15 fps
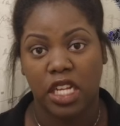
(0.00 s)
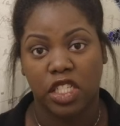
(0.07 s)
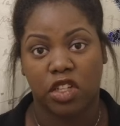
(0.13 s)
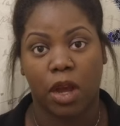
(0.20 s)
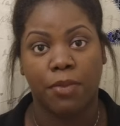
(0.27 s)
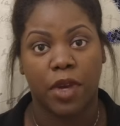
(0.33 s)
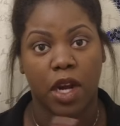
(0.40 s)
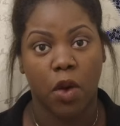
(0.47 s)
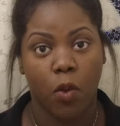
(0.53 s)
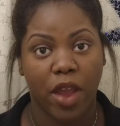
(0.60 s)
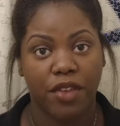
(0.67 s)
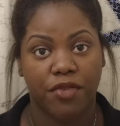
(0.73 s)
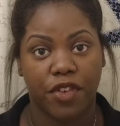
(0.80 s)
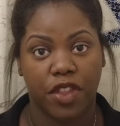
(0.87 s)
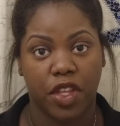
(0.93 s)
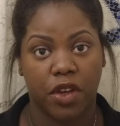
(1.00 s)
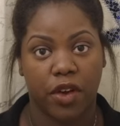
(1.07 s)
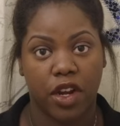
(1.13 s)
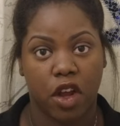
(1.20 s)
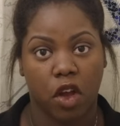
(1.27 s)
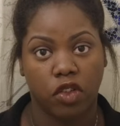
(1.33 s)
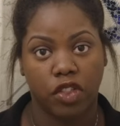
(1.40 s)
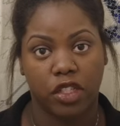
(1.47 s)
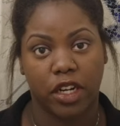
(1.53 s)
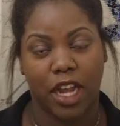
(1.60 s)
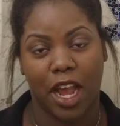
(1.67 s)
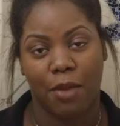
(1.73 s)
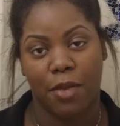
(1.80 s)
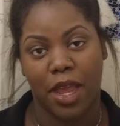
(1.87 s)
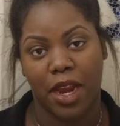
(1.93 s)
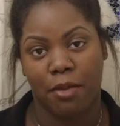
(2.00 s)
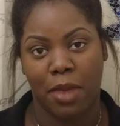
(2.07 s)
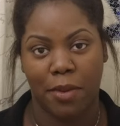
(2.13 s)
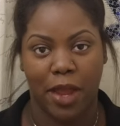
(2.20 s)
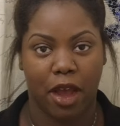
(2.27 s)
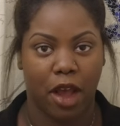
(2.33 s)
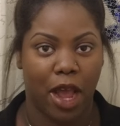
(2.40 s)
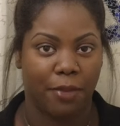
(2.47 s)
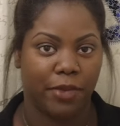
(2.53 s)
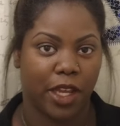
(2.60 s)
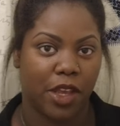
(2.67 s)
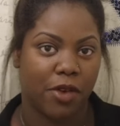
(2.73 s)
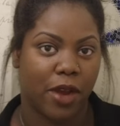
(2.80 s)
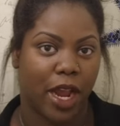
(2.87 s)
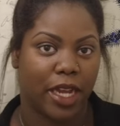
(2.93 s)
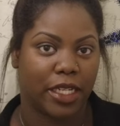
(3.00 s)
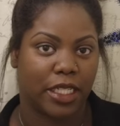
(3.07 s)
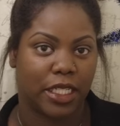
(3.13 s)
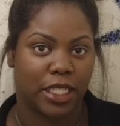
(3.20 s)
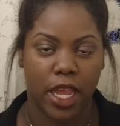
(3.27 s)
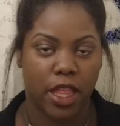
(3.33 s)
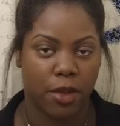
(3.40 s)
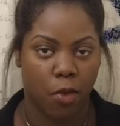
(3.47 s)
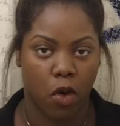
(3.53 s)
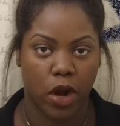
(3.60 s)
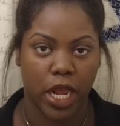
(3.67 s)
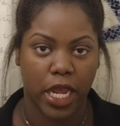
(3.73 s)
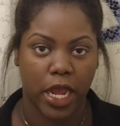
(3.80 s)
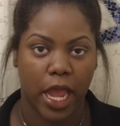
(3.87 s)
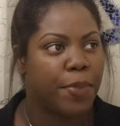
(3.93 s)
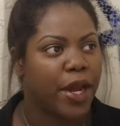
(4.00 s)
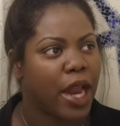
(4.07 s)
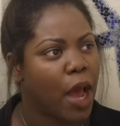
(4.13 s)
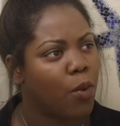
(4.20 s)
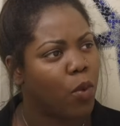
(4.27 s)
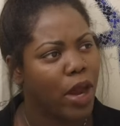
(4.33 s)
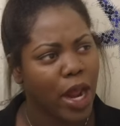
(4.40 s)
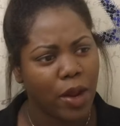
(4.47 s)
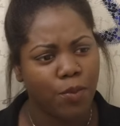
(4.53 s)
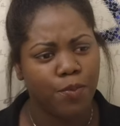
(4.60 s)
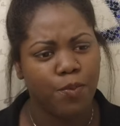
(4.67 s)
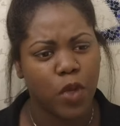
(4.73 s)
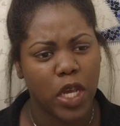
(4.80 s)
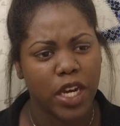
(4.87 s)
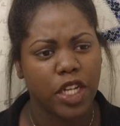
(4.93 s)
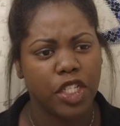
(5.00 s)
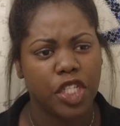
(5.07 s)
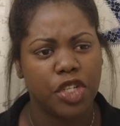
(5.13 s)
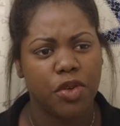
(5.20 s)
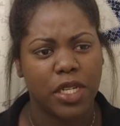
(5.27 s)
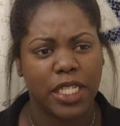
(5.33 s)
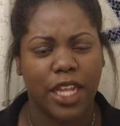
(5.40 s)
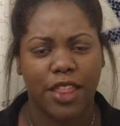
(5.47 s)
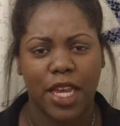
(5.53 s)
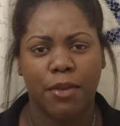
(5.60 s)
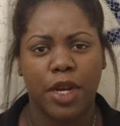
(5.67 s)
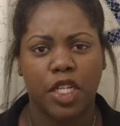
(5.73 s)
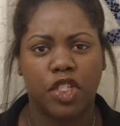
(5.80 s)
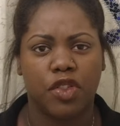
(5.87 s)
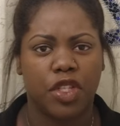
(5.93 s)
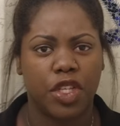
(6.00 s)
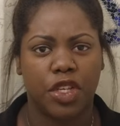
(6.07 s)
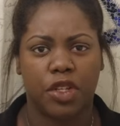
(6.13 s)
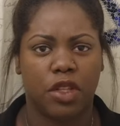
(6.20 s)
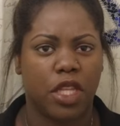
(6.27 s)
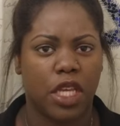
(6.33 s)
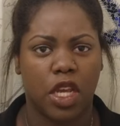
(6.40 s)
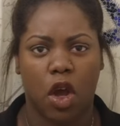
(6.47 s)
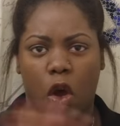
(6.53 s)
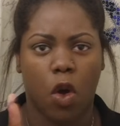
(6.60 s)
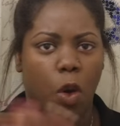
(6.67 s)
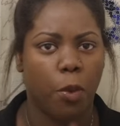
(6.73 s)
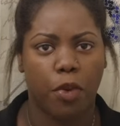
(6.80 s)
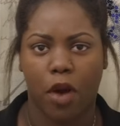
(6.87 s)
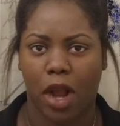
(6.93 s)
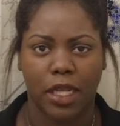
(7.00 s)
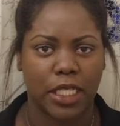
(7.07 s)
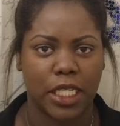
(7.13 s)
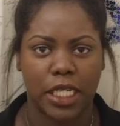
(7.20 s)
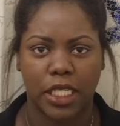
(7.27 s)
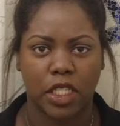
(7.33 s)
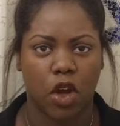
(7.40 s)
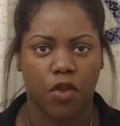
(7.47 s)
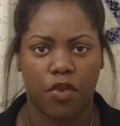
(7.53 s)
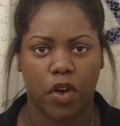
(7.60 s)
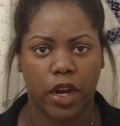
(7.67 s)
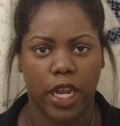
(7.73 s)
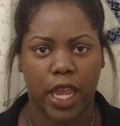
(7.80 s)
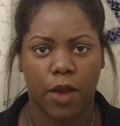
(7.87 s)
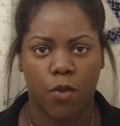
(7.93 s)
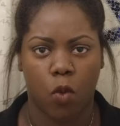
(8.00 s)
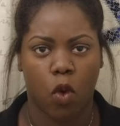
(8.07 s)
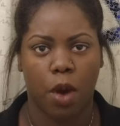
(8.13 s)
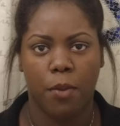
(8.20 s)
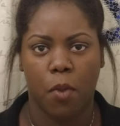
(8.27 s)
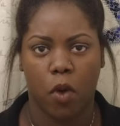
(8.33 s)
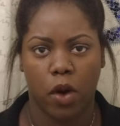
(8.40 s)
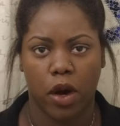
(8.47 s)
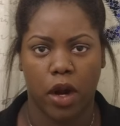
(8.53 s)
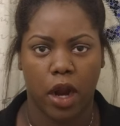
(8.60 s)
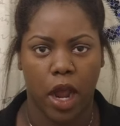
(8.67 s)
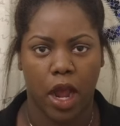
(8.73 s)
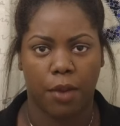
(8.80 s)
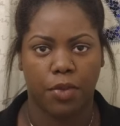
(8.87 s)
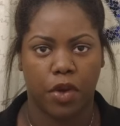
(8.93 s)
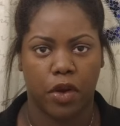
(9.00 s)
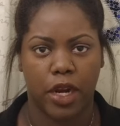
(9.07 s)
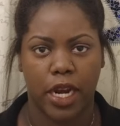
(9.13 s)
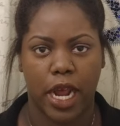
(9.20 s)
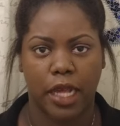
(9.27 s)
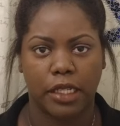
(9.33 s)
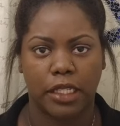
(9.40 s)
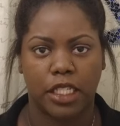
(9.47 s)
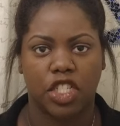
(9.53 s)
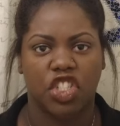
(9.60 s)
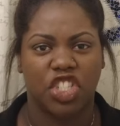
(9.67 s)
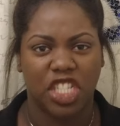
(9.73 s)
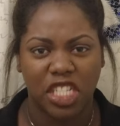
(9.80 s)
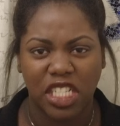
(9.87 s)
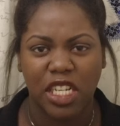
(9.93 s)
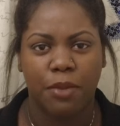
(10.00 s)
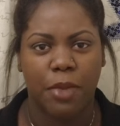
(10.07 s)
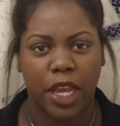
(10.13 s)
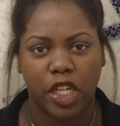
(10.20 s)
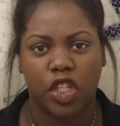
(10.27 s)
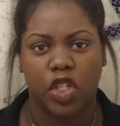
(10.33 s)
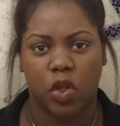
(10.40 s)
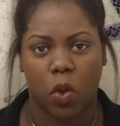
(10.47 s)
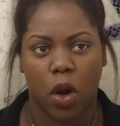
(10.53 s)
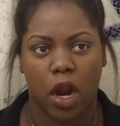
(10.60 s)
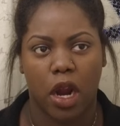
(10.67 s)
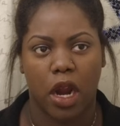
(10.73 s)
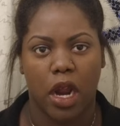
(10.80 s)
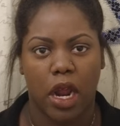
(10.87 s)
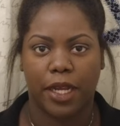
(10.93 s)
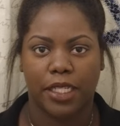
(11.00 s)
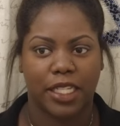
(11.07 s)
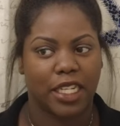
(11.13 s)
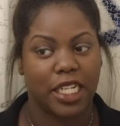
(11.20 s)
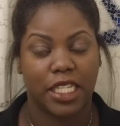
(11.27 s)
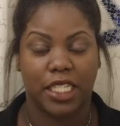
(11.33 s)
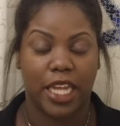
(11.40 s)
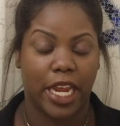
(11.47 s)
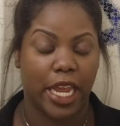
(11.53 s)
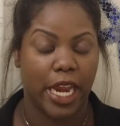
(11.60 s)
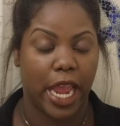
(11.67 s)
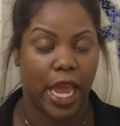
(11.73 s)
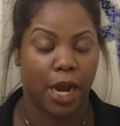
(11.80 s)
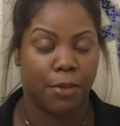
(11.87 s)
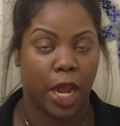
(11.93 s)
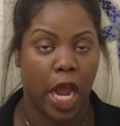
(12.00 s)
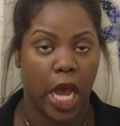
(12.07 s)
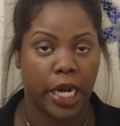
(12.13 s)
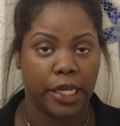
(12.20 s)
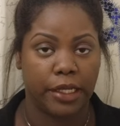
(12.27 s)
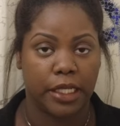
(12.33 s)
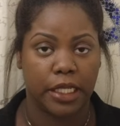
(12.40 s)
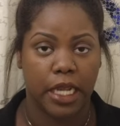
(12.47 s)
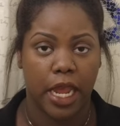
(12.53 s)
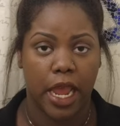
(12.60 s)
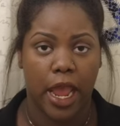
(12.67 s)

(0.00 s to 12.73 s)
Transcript: So I'm gonna wait for the urine culture to come in, and maybe I'll update you guys in the morning. But what I'm gonna do is I think I'm gonna do the whole process over again, one more urine analysis, just to make sure, because I didn't take any antibiotics.